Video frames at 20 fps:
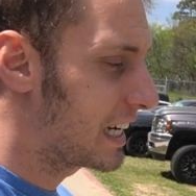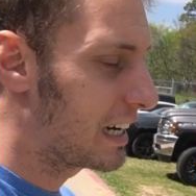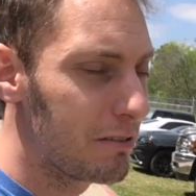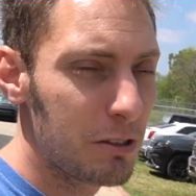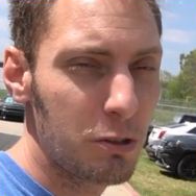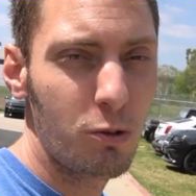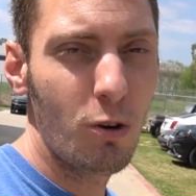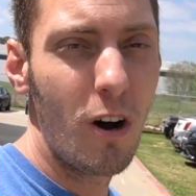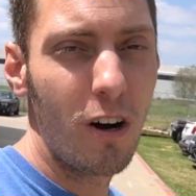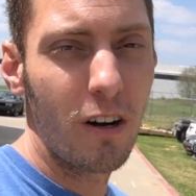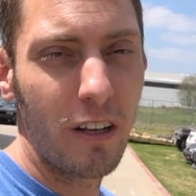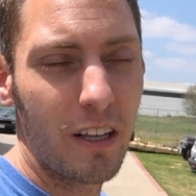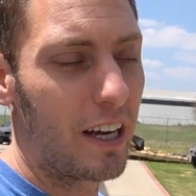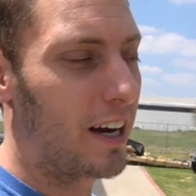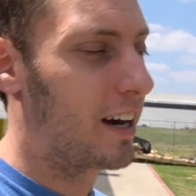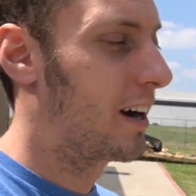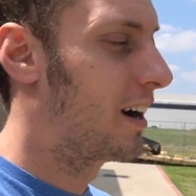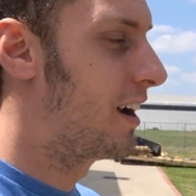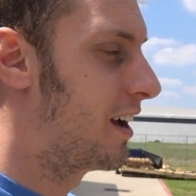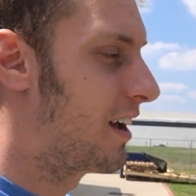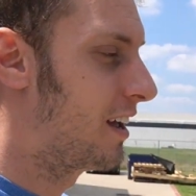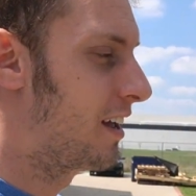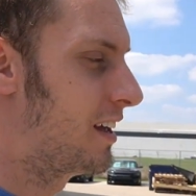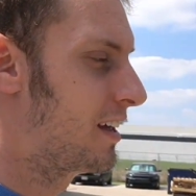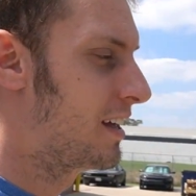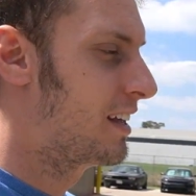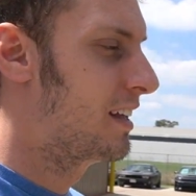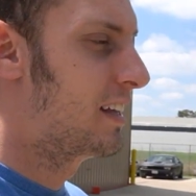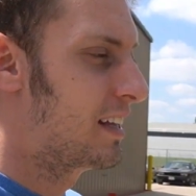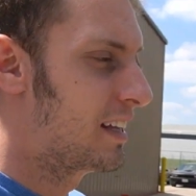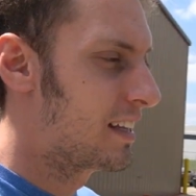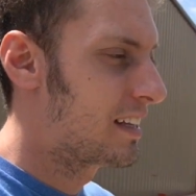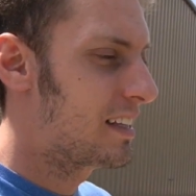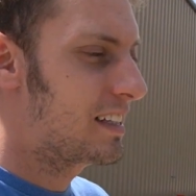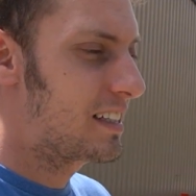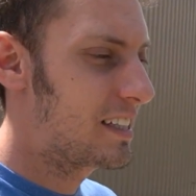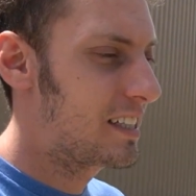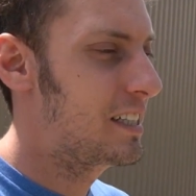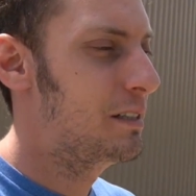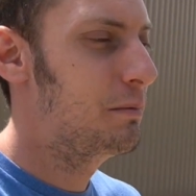I was wrong there.
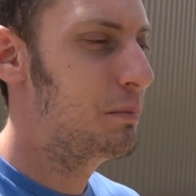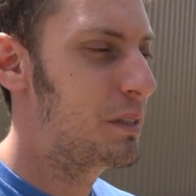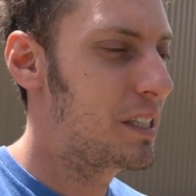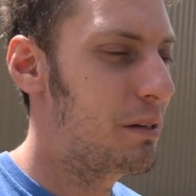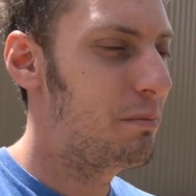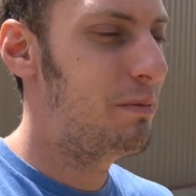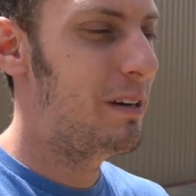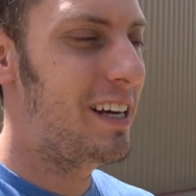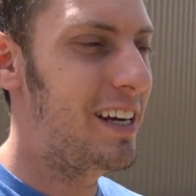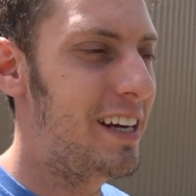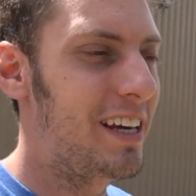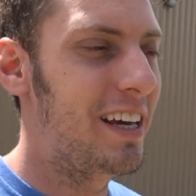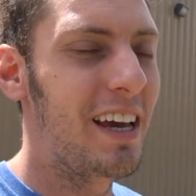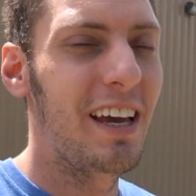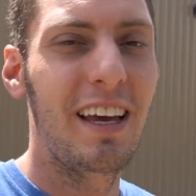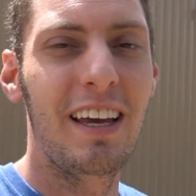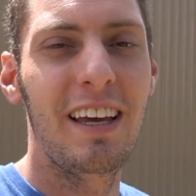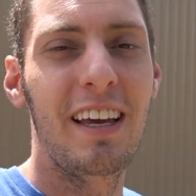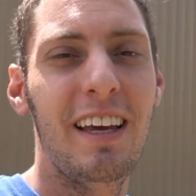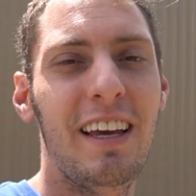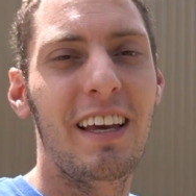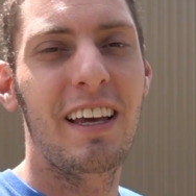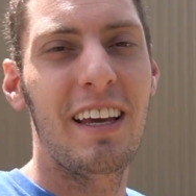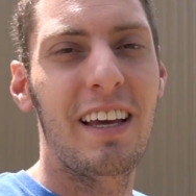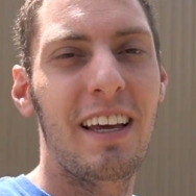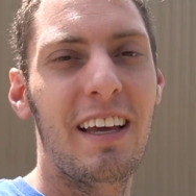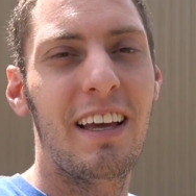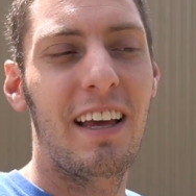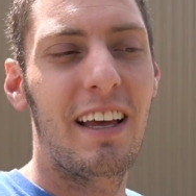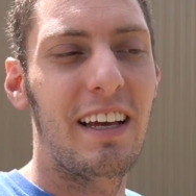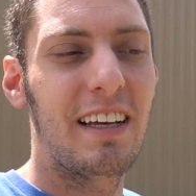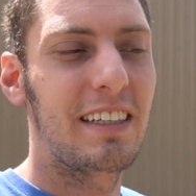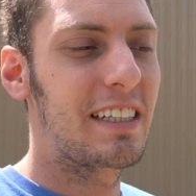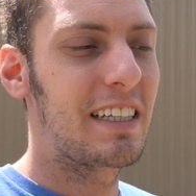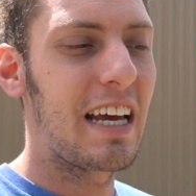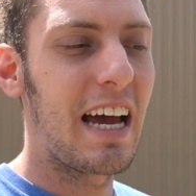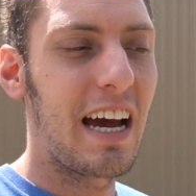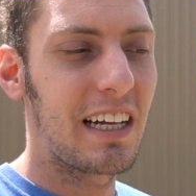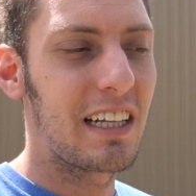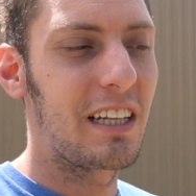This seems to be
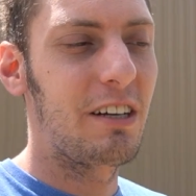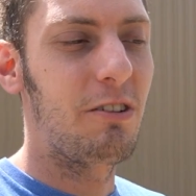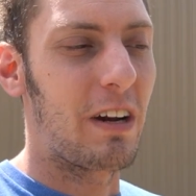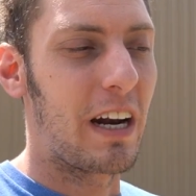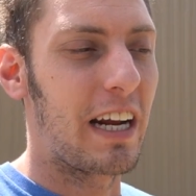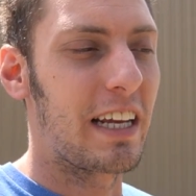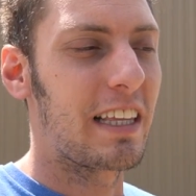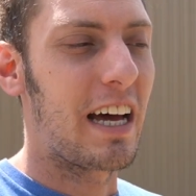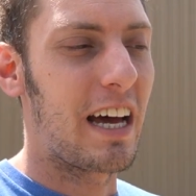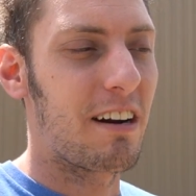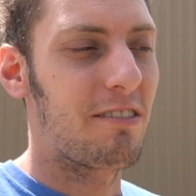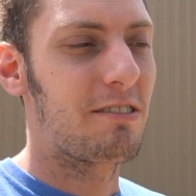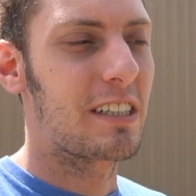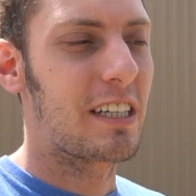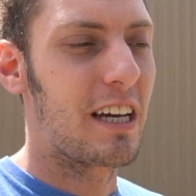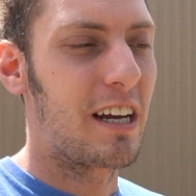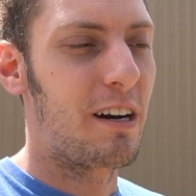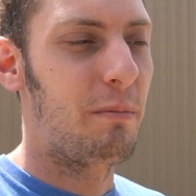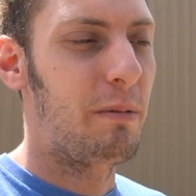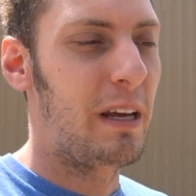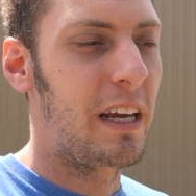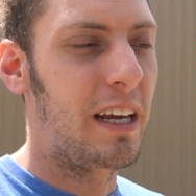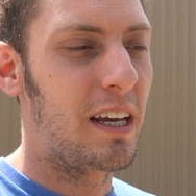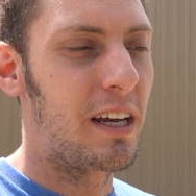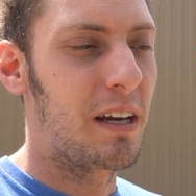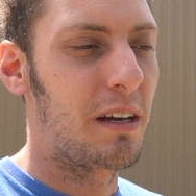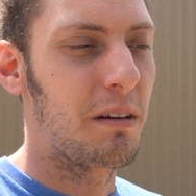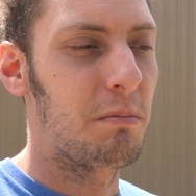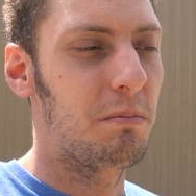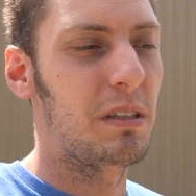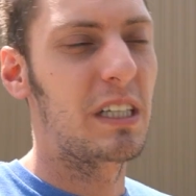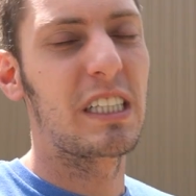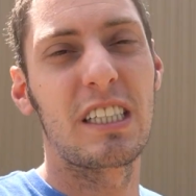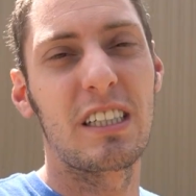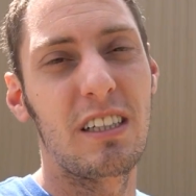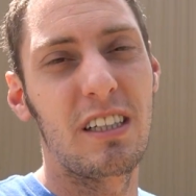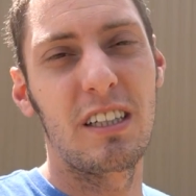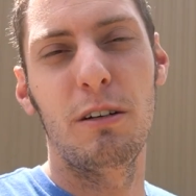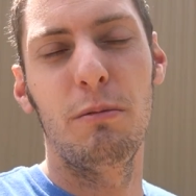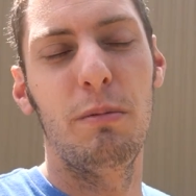exactly what I thought it was going to be, plus a
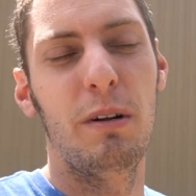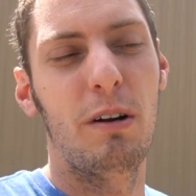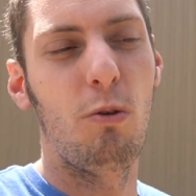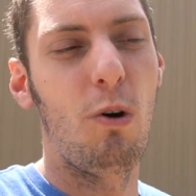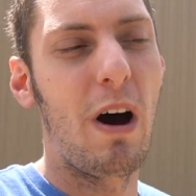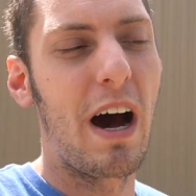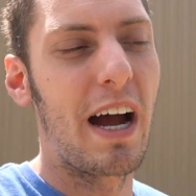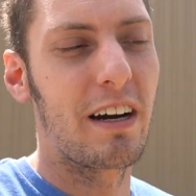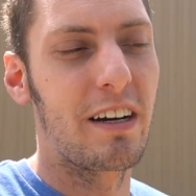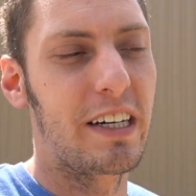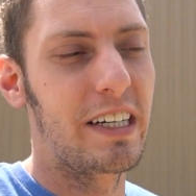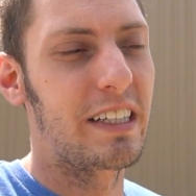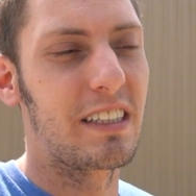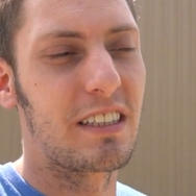little bit of wiring.